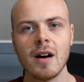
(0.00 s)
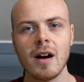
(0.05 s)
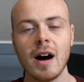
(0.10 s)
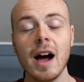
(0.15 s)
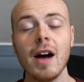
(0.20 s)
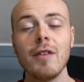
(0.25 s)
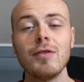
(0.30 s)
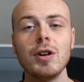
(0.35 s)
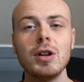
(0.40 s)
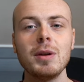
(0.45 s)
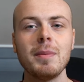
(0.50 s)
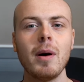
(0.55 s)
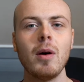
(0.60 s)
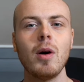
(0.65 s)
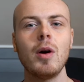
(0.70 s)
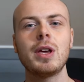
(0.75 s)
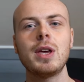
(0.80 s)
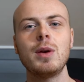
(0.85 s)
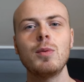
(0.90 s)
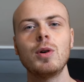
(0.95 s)
I have known
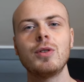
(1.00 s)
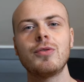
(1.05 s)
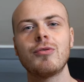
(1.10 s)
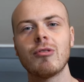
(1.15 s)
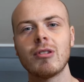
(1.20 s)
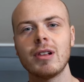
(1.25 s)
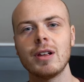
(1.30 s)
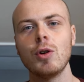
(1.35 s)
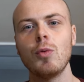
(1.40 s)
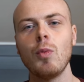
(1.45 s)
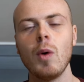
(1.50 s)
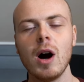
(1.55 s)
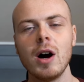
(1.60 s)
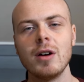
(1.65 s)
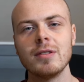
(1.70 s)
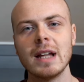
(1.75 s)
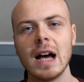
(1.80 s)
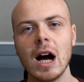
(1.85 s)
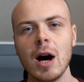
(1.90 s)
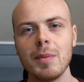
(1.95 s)
about OAKYWOOD for a little
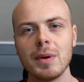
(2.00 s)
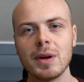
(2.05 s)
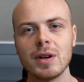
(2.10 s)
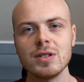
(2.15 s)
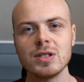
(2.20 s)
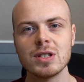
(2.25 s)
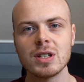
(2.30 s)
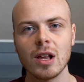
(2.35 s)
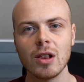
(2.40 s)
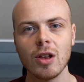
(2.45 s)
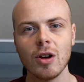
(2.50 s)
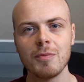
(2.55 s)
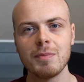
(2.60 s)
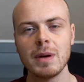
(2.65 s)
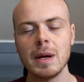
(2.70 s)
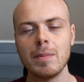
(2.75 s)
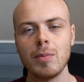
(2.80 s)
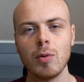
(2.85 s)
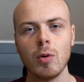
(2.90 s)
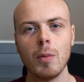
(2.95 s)
while now because a lot of
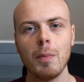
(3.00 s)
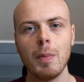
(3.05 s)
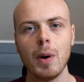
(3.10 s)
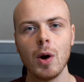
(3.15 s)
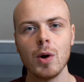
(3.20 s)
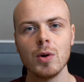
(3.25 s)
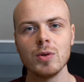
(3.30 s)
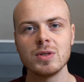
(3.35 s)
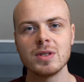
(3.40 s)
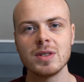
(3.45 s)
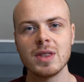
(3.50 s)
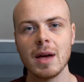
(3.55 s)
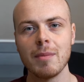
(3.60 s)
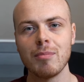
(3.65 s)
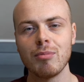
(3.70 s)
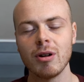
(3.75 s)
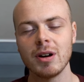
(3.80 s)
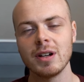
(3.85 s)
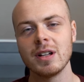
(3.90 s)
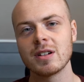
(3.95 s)
people post their
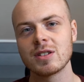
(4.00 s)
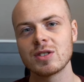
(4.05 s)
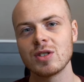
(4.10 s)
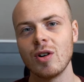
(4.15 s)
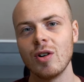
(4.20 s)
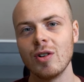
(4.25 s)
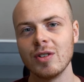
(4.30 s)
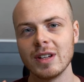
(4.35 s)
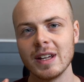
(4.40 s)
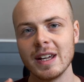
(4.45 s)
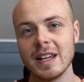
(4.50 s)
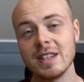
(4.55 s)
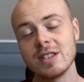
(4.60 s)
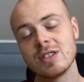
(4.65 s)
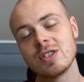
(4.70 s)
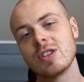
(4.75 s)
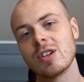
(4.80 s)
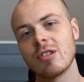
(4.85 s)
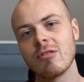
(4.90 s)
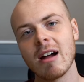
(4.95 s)
products on
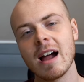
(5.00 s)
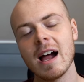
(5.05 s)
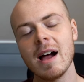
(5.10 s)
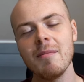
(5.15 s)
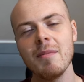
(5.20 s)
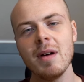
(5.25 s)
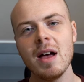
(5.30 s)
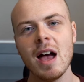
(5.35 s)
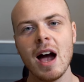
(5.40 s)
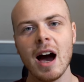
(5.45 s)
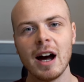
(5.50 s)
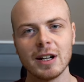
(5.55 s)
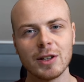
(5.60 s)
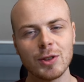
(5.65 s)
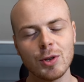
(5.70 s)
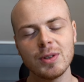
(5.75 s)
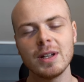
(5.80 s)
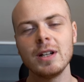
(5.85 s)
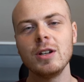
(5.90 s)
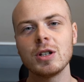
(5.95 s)
Instagram, and I
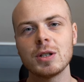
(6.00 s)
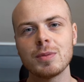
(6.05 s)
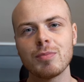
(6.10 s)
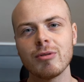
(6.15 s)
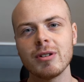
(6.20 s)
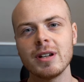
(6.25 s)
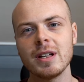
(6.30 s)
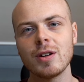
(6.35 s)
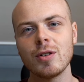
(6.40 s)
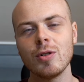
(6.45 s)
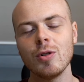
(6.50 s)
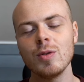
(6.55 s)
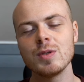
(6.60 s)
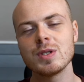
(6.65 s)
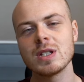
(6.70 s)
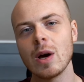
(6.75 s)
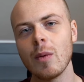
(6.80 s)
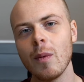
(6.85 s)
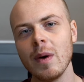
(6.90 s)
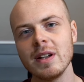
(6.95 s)
thought they looked pretty cool,
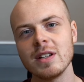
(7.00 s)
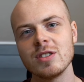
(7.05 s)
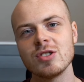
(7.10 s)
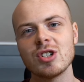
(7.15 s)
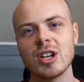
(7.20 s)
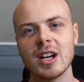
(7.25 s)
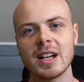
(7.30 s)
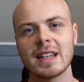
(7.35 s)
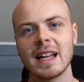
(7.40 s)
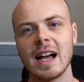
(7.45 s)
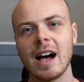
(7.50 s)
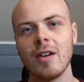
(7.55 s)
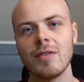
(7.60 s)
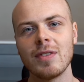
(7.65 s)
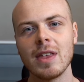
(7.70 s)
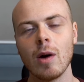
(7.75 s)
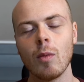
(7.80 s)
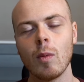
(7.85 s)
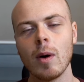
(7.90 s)
so I went and checked out their